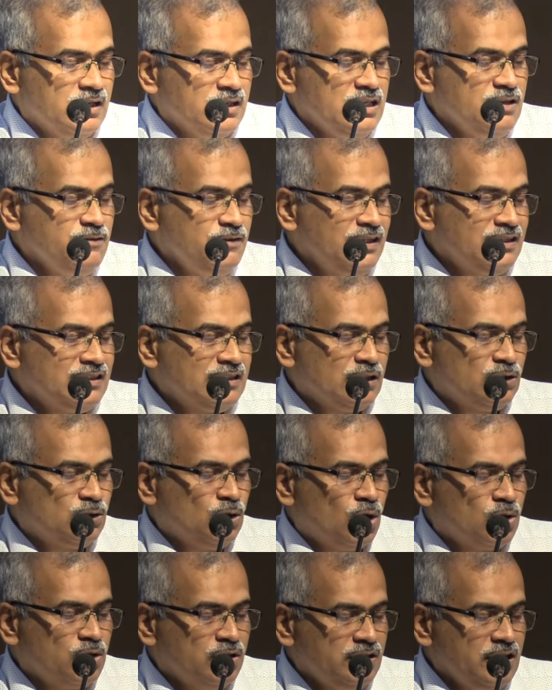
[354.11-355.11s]
"Even as
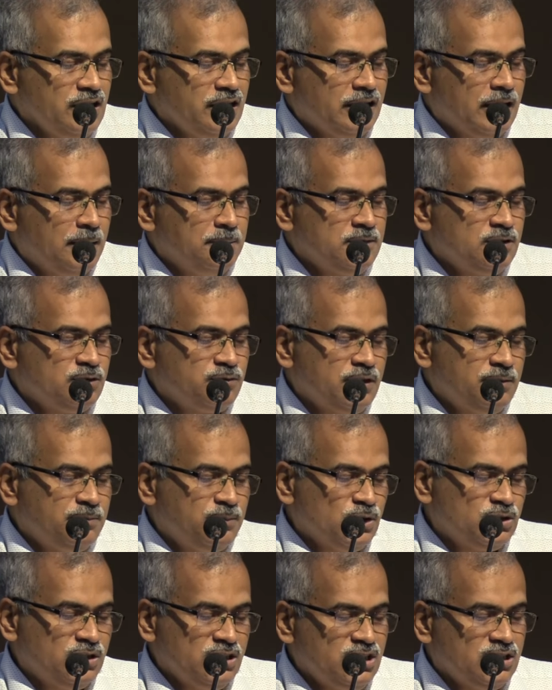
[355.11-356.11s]
authority comes with
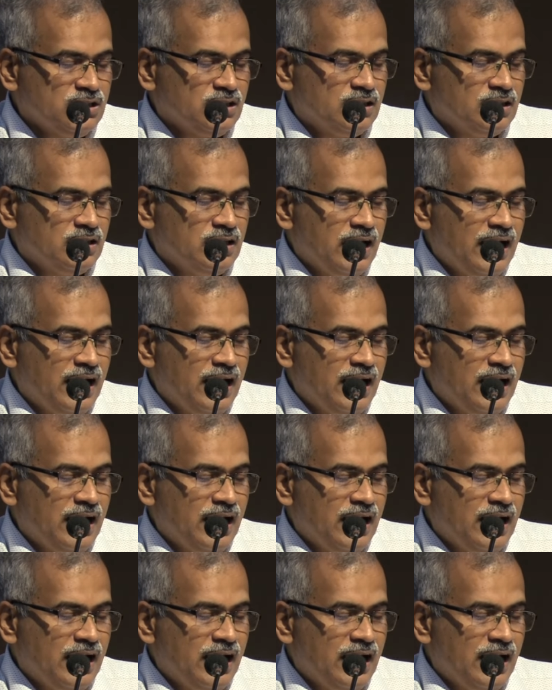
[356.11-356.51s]
position,